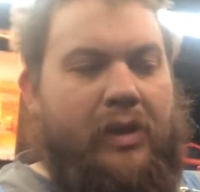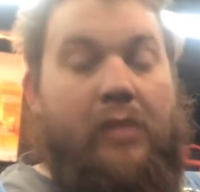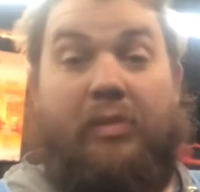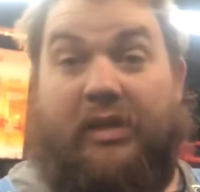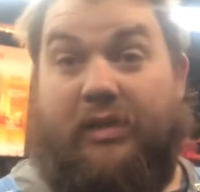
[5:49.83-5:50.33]

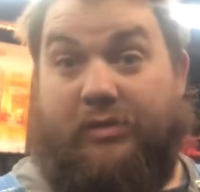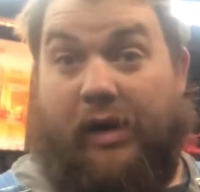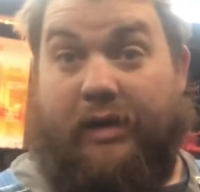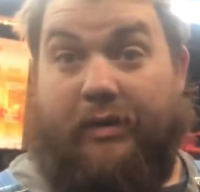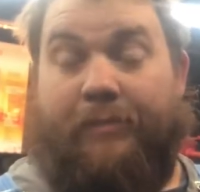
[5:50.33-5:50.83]
But this
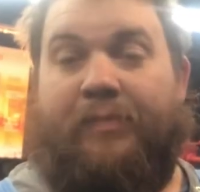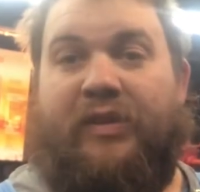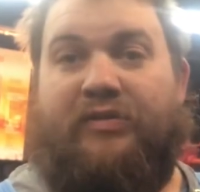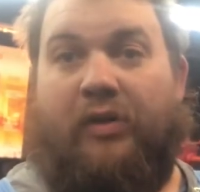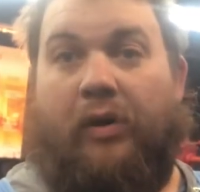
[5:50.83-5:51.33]
tractor,
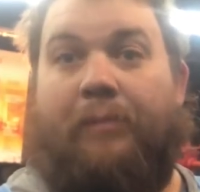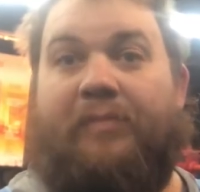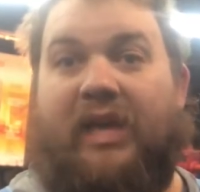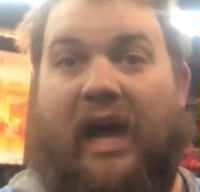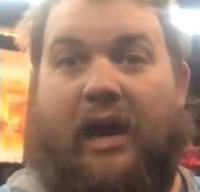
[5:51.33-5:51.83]
so
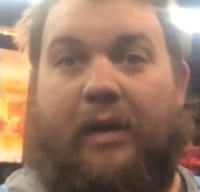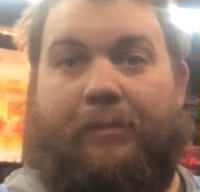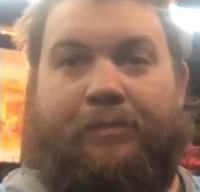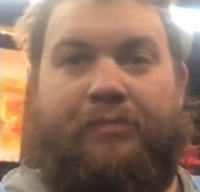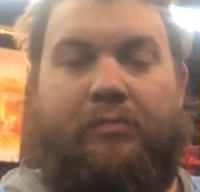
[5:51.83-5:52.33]
got it.
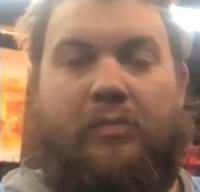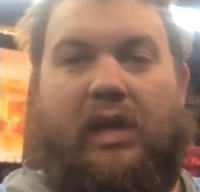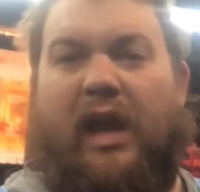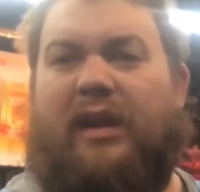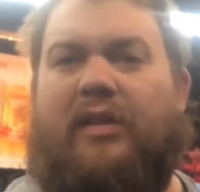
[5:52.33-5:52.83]

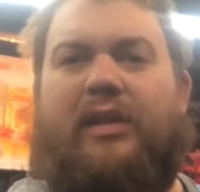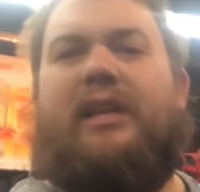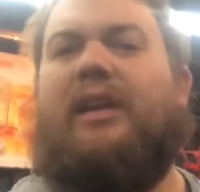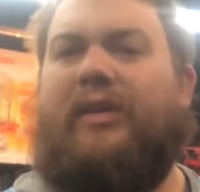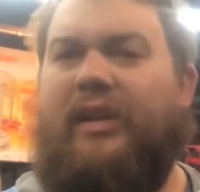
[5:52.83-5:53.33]
Now
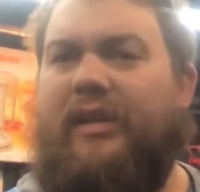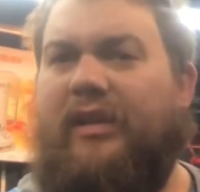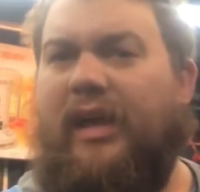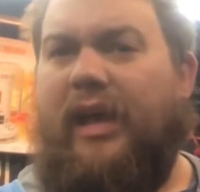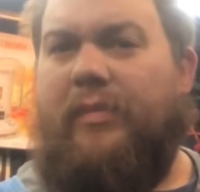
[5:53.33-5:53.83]
he did
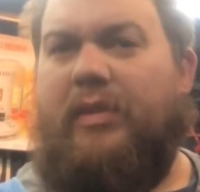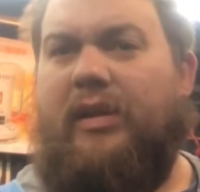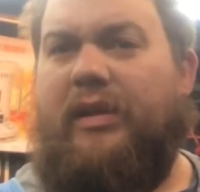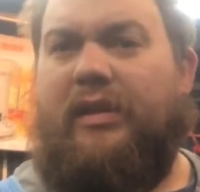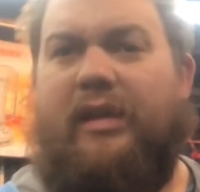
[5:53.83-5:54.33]
claim that it
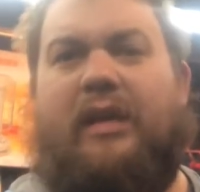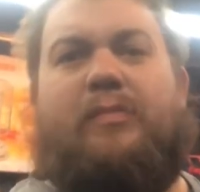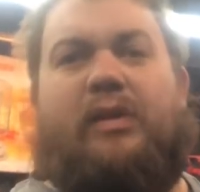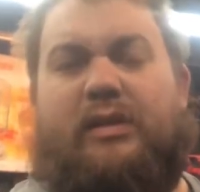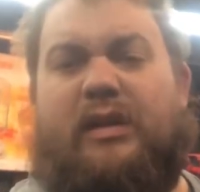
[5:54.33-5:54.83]
didn't leak,
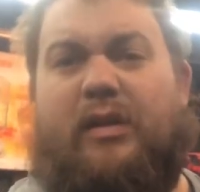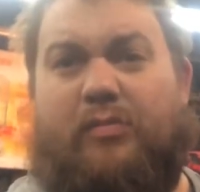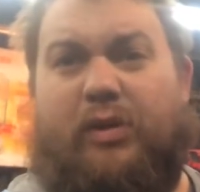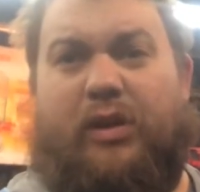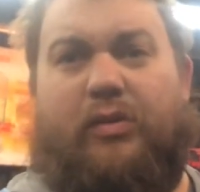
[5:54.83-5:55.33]
but it's got a
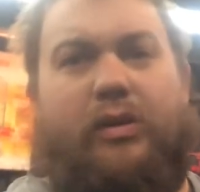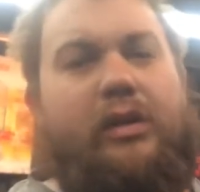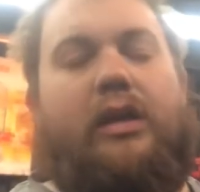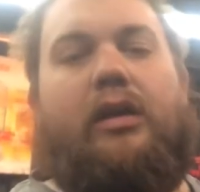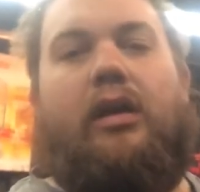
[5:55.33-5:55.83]
pretty good oil
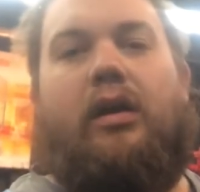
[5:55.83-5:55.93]
leak.